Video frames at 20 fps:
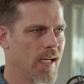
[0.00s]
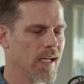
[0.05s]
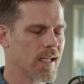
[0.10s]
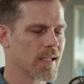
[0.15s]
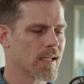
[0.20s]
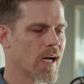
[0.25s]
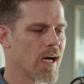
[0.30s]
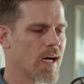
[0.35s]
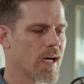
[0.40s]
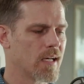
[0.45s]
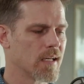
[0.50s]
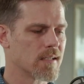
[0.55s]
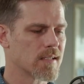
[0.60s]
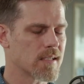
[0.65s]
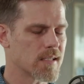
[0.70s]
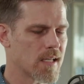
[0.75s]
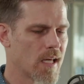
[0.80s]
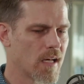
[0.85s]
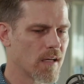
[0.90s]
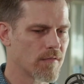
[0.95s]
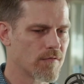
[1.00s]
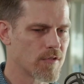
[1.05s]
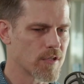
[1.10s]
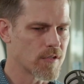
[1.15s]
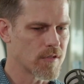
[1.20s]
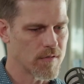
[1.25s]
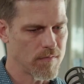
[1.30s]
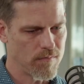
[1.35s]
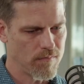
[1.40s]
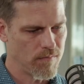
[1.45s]
And God, instead of
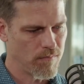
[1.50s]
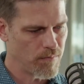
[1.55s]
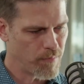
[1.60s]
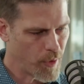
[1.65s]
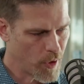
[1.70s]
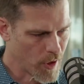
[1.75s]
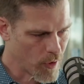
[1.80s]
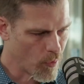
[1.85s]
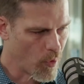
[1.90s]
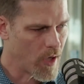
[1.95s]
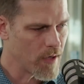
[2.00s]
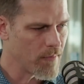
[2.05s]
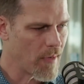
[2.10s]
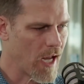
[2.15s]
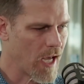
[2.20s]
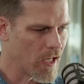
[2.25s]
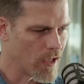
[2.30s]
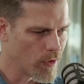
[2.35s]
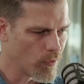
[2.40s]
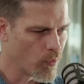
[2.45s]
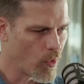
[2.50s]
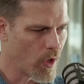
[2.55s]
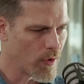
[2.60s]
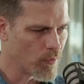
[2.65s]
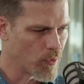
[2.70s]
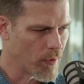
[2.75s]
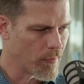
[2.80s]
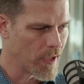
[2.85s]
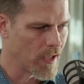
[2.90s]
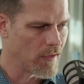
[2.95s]
just putting one man and
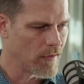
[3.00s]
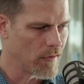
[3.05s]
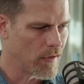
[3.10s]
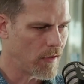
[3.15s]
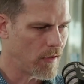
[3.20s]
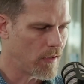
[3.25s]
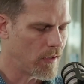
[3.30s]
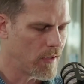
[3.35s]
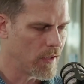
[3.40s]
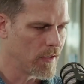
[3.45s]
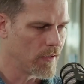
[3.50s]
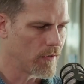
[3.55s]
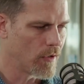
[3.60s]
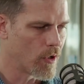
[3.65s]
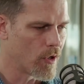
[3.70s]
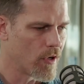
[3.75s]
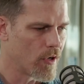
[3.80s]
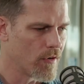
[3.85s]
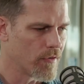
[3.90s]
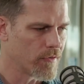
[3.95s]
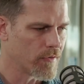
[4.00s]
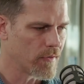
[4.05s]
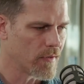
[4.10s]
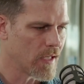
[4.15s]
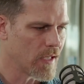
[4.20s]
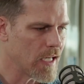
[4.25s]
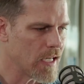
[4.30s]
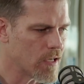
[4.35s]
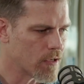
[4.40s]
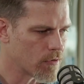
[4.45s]
one woman on earth,
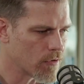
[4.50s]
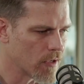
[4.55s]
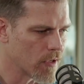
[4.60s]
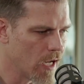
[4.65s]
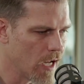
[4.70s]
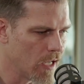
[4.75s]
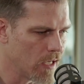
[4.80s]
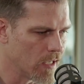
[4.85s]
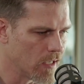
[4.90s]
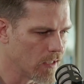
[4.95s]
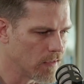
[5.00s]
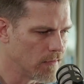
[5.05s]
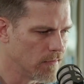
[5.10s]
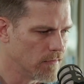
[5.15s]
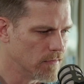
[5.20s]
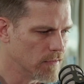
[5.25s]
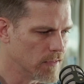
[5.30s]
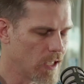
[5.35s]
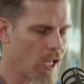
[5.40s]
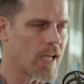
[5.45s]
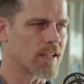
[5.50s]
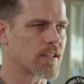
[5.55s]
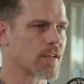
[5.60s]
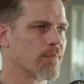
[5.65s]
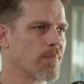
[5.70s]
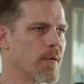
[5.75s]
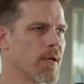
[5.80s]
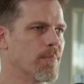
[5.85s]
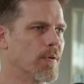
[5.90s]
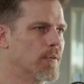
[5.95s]
he created lots
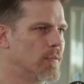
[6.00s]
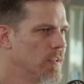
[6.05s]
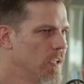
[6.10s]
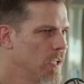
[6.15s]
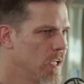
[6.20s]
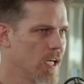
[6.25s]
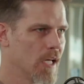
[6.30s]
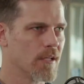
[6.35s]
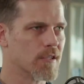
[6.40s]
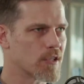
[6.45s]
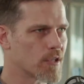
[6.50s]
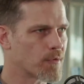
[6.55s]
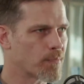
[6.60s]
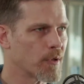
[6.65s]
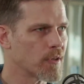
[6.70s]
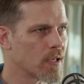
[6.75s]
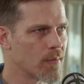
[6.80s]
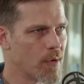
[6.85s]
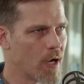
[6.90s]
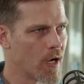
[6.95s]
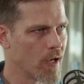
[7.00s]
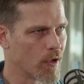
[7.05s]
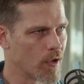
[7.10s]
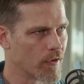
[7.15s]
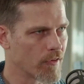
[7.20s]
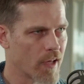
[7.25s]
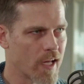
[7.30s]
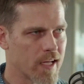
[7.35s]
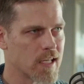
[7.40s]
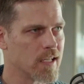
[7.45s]
of people and just put them on
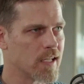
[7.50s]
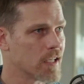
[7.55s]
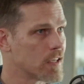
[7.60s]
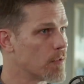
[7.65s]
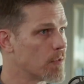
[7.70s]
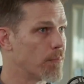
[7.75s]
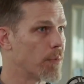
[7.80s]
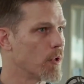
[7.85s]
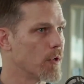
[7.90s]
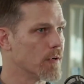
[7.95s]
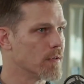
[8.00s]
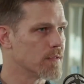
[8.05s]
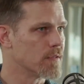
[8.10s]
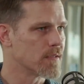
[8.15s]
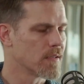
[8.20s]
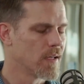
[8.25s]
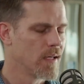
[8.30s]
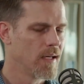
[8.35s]
earth, like he did the birds.